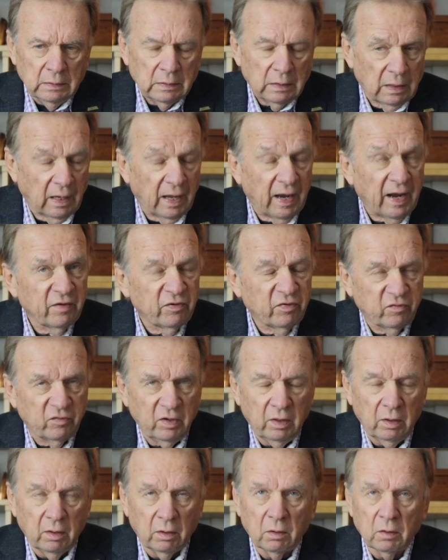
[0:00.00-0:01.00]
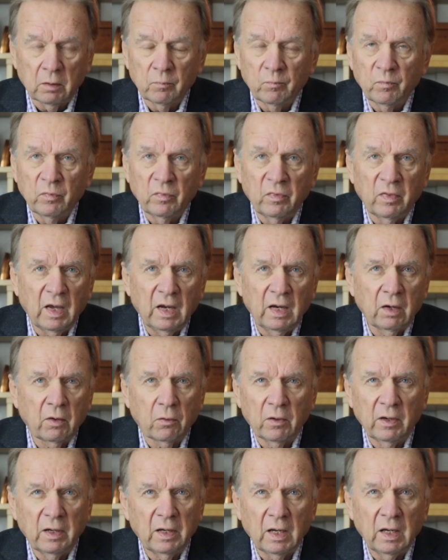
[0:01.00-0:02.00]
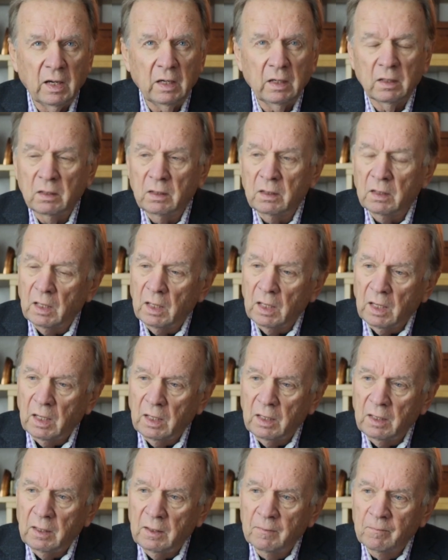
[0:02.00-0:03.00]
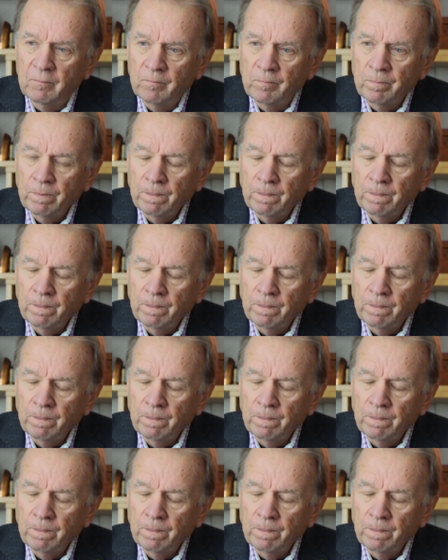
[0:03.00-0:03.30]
last year, they created a